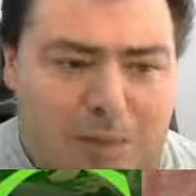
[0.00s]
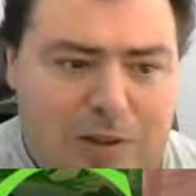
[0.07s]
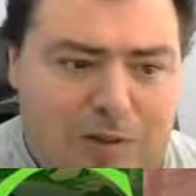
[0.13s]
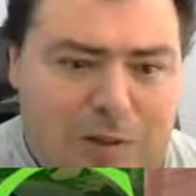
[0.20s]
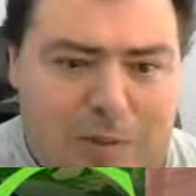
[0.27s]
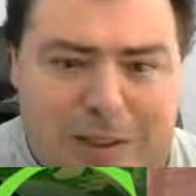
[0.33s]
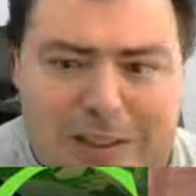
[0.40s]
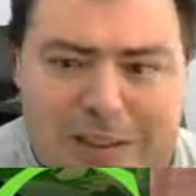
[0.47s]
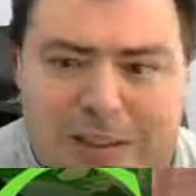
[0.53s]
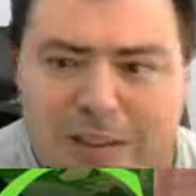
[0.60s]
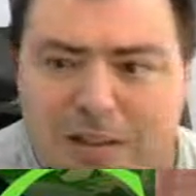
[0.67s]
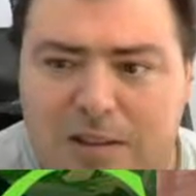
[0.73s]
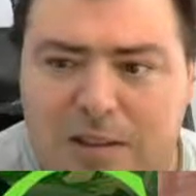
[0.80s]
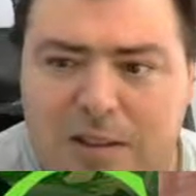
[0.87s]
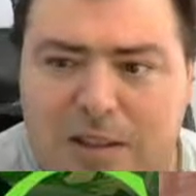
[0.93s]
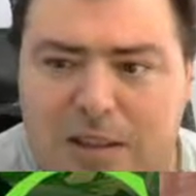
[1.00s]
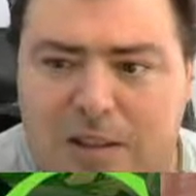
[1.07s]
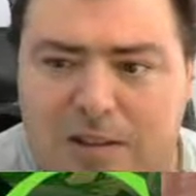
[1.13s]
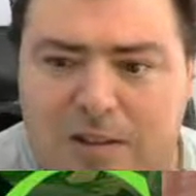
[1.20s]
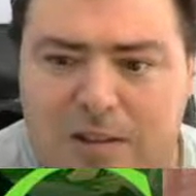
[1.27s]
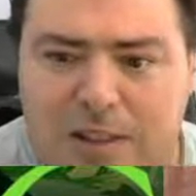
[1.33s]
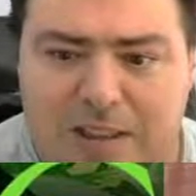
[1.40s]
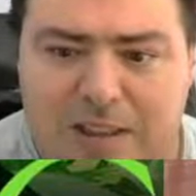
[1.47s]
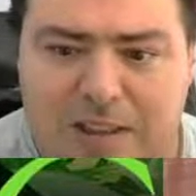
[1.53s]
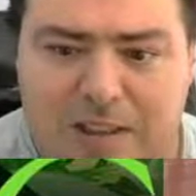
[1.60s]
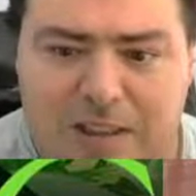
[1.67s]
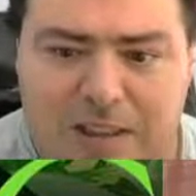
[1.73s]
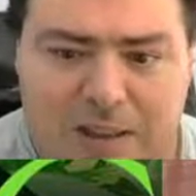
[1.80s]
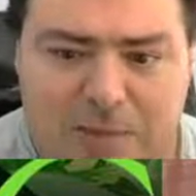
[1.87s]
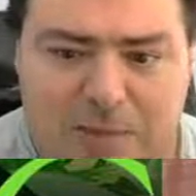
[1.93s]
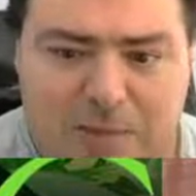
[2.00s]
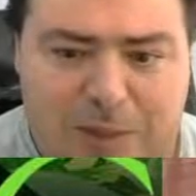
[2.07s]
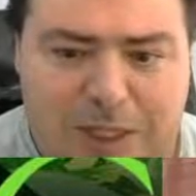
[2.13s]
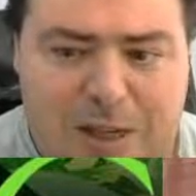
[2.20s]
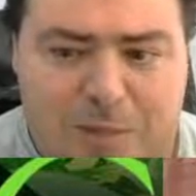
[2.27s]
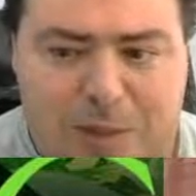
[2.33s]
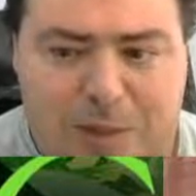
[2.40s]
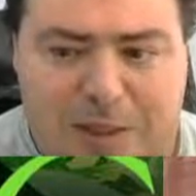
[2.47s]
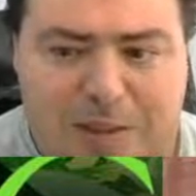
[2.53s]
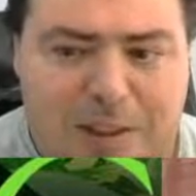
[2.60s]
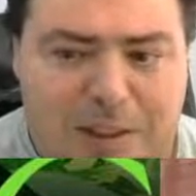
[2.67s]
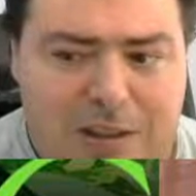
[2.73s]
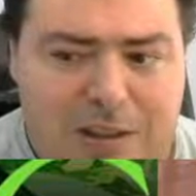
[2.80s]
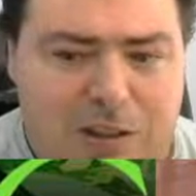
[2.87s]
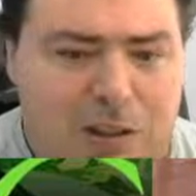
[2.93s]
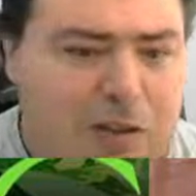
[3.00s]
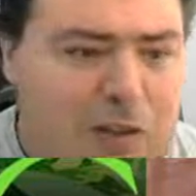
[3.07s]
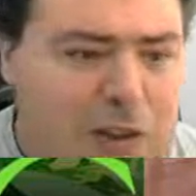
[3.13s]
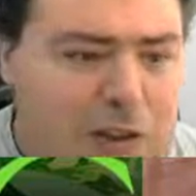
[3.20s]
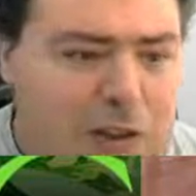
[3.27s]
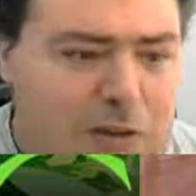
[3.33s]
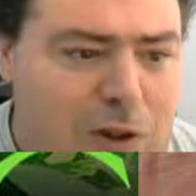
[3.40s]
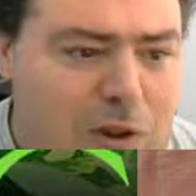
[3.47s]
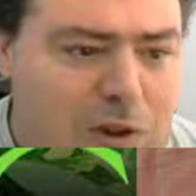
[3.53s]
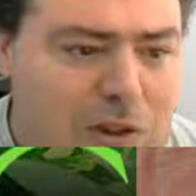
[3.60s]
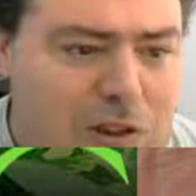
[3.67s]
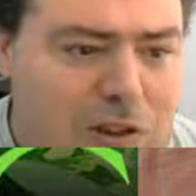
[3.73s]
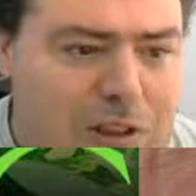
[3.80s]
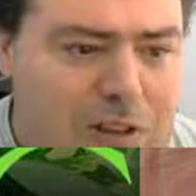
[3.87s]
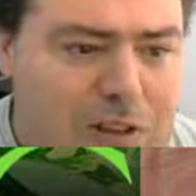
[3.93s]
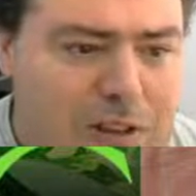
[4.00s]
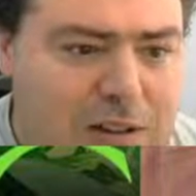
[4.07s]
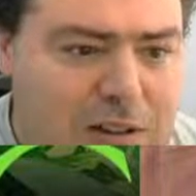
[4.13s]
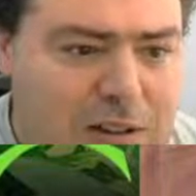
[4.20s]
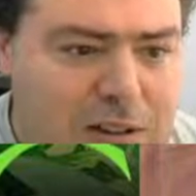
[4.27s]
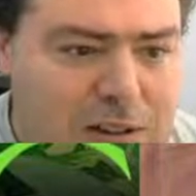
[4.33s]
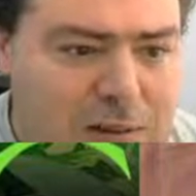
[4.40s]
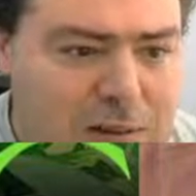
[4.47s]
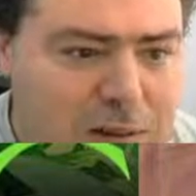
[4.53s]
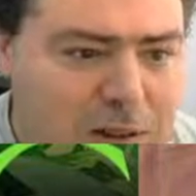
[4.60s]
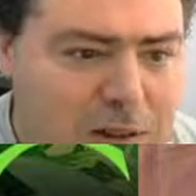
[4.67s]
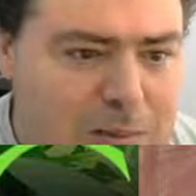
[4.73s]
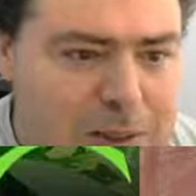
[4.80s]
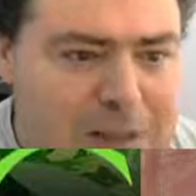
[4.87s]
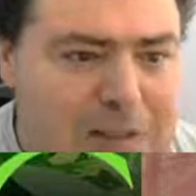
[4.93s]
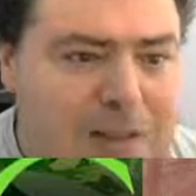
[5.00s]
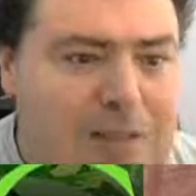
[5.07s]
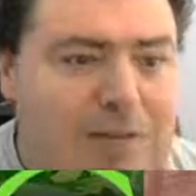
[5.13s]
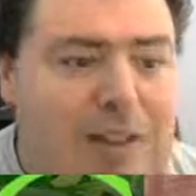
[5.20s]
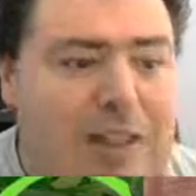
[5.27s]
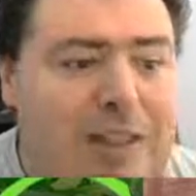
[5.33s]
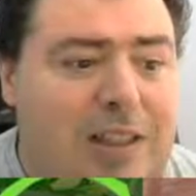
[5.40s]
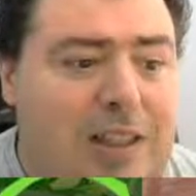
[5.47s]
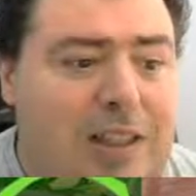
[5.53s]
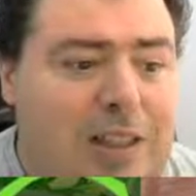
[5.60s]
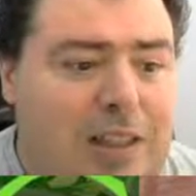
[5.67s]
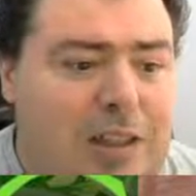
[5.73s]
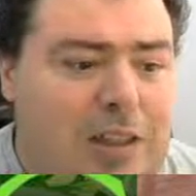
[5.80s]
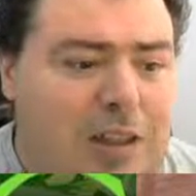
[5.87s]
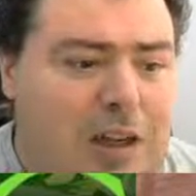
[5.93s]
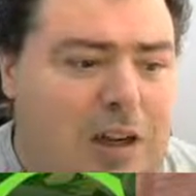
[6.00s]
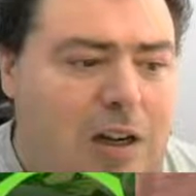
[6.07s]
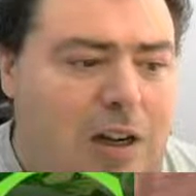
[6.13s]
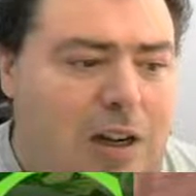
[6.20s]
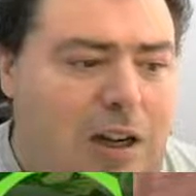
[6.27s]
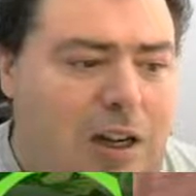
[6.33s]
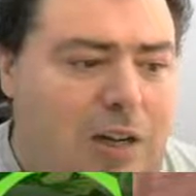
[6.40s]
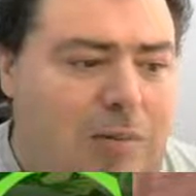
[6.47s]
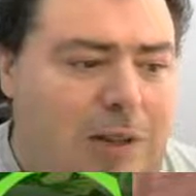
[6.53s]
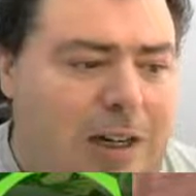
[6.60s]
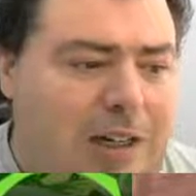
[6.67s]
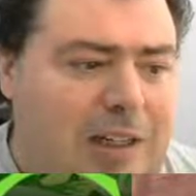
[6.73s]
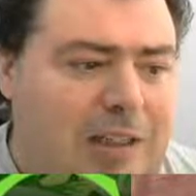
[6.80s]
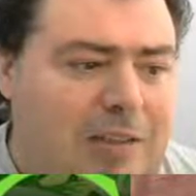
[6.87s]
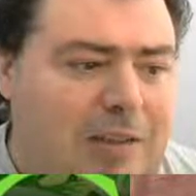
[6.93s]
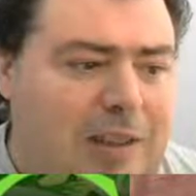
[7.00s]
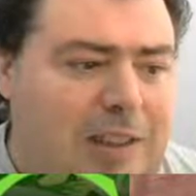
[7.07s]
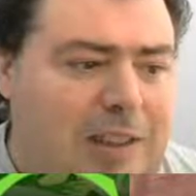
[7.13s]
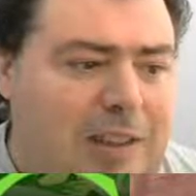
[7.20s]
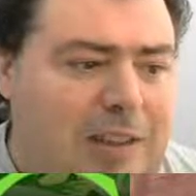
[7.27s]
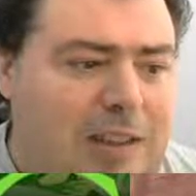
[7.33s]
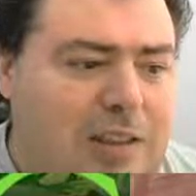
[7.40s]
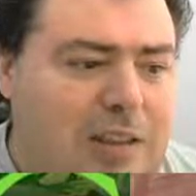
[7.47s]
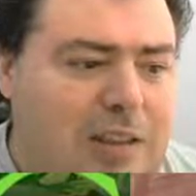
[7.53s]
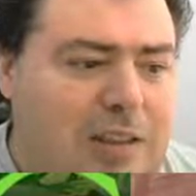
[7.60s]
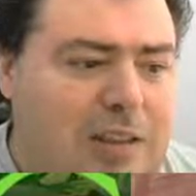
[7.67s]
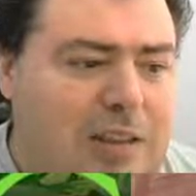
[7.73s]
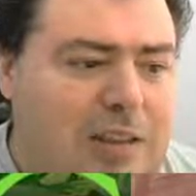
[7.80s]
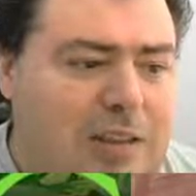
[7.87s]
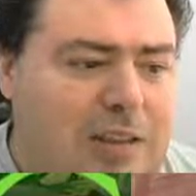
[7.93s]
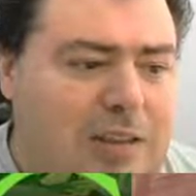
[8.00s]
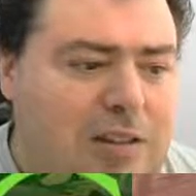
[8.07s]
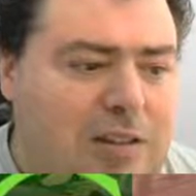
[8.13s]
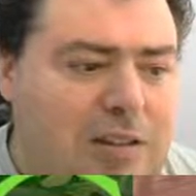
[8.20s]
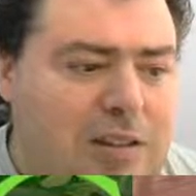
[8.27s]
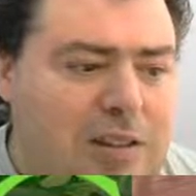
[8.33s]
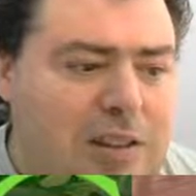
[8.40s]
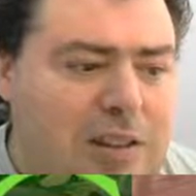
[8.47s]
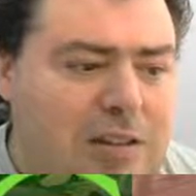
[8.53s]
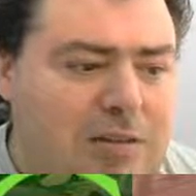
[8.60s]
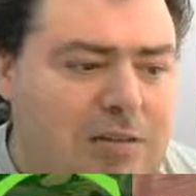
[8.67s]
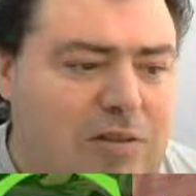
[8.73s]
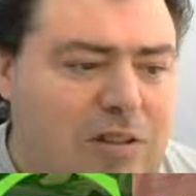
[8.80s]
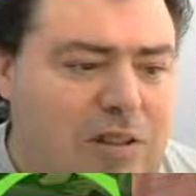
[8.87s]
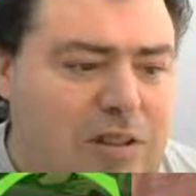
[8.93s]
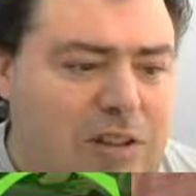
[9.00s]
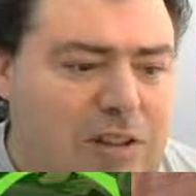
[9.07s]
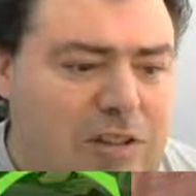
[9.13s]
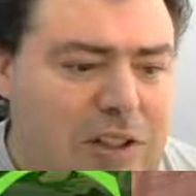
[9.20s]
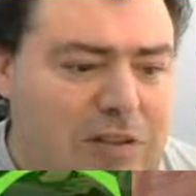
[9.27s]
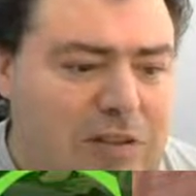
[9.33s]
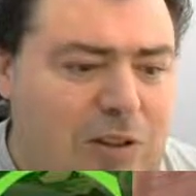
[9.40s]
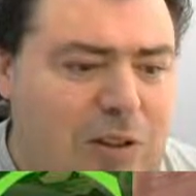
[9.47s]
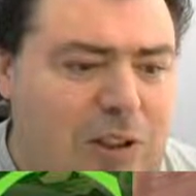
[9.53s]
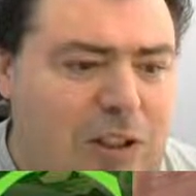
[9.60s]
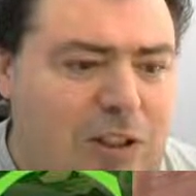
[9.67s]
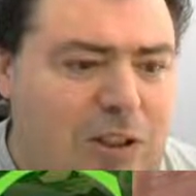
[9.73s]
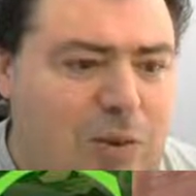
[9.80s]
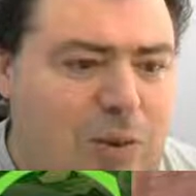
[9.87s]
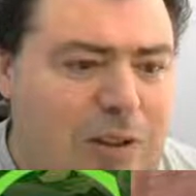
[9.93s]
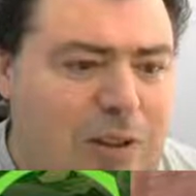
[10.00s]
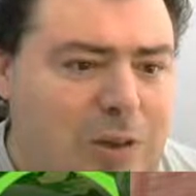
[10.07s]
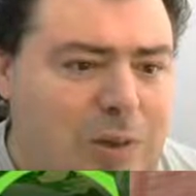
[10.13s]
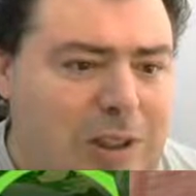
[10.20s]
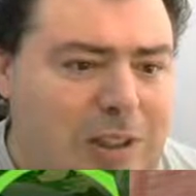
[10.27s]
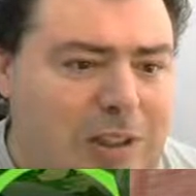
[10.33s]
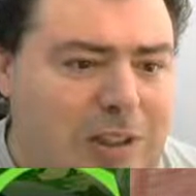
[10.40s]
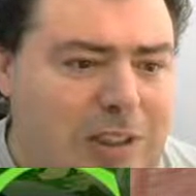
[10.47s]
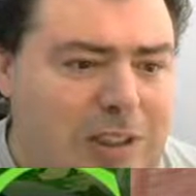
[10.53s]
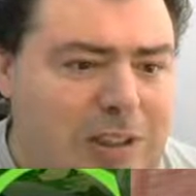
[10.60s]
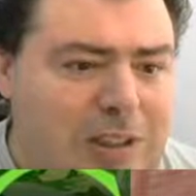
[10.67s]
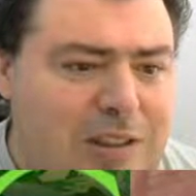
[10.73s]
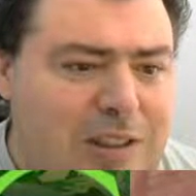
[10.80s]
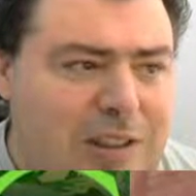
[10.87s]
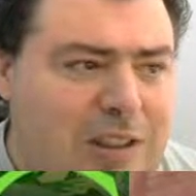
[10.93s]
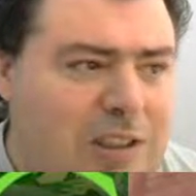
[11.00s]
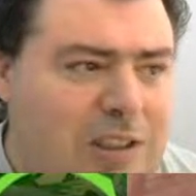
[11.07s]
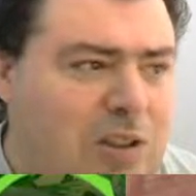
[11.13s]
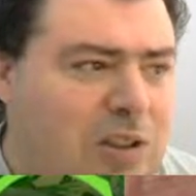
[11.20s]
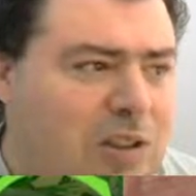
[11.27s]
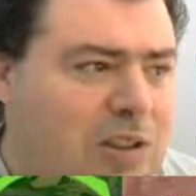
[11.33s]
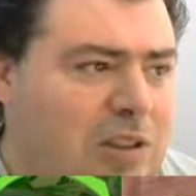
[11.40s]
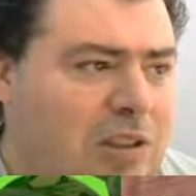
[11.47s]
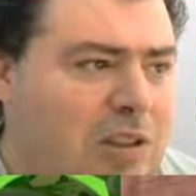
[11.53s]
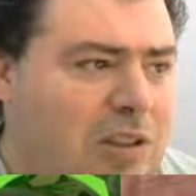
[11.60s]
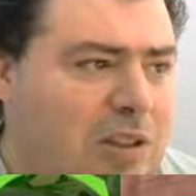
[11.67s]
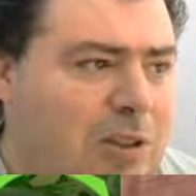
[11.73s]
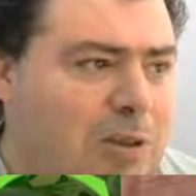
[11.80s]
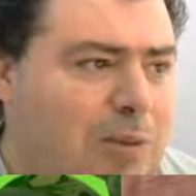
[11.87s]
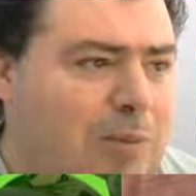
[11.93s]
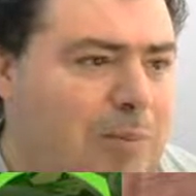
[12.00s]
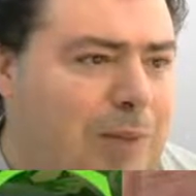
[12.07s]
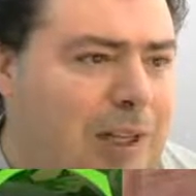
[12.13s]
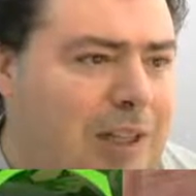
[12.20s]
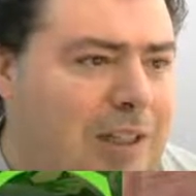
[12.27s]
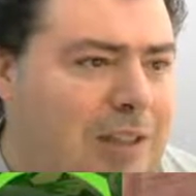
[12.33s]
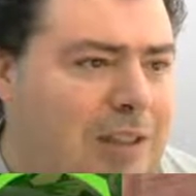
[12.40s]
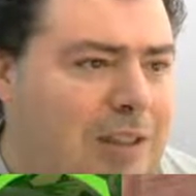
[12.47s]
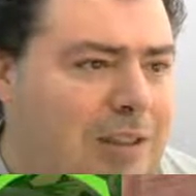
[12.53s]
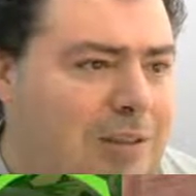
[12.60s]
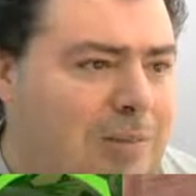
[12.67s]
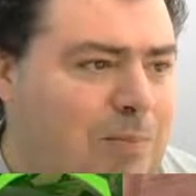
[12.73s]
of abilities that makes it easier for you to focus on the bossing fight. At any rate, here is the revolution is what you want, and you can see my